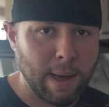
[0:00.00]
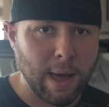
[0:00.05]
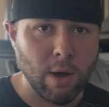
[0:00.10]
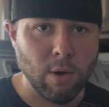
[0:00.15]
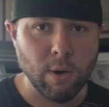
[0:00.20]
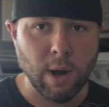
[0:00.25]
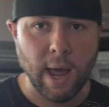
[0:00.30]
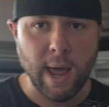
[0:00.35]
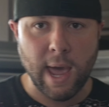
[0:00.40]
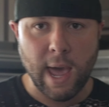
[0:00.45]

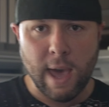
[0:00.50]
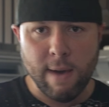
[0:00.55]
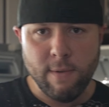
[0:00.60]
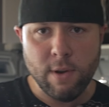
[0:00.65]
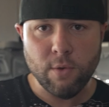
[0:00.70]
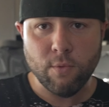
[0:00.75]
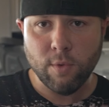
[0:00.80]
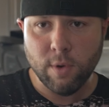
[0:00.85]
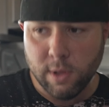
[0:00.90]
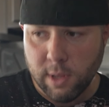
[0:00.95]
out, I
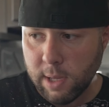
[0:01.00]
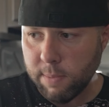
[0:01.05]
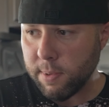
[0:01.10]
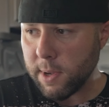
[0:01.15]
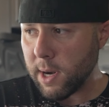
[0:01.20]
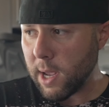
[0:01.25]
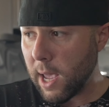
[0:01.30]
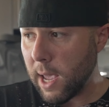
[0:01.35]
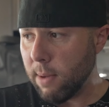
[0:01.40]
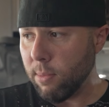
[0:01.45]
haven't really
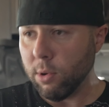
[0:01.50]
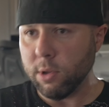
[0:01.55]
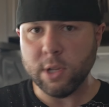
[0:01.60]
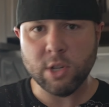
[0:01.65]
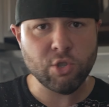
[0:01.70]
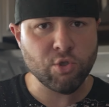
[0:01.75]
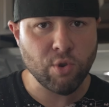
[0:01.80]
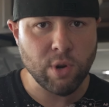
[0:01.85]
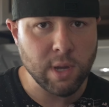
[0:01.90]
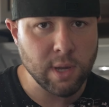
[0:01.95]
been able
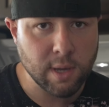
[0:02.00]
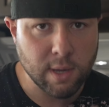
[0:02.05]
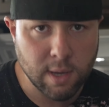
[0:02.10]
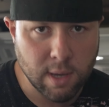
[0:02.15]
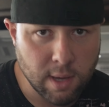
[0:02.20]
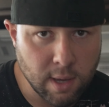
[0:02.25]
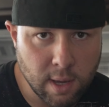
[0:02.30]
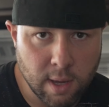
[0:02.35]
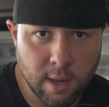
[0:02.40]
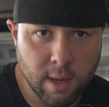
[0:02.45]
to drink
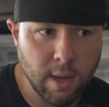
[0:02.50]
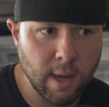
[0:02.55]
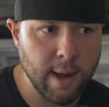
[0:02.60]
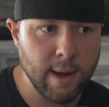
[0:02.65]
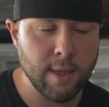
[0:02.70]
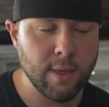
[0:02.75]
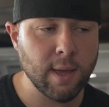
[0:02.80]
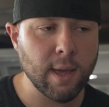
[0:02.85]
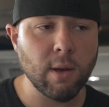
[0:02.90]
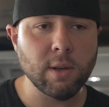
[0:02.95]

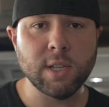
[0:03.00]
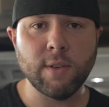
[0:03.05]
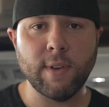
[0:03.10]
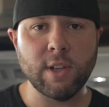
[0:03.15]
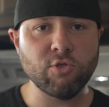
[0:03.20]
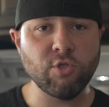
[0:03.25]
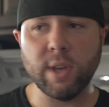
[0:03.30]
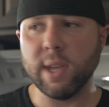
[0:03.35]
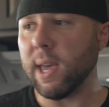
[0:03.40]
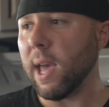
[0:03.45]
anything else. If I
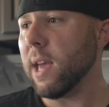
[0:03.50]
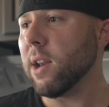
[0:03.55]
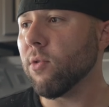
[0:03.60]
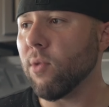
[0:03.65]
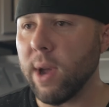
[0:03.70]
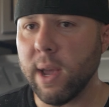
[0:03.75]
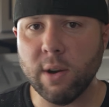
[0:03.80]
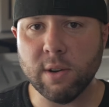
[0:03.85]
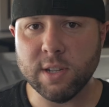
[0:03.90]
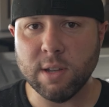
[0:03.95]
drink
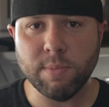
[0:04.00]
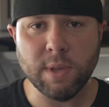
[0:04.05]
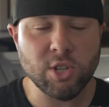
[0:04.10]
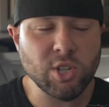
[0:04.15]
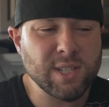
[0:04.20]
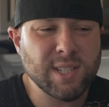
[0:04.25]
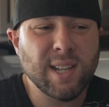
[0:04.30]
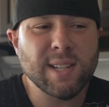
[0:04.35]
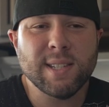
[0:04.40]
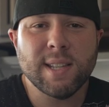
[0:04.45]
Gatorade or something, it
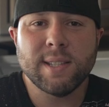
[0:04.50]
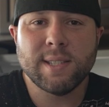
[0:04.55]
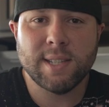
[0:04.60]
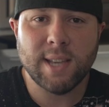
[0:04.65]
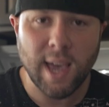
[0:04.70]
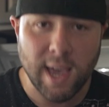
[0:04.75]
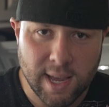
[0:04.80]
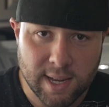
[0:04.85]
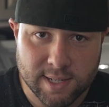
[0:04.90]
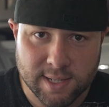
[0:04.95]
just doesn't
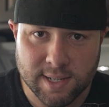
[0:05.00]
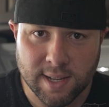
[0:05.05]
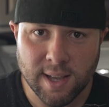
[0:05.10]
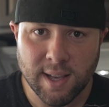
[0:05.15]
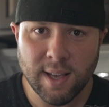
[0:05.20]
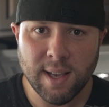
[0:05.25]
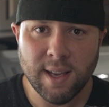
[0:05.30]
taste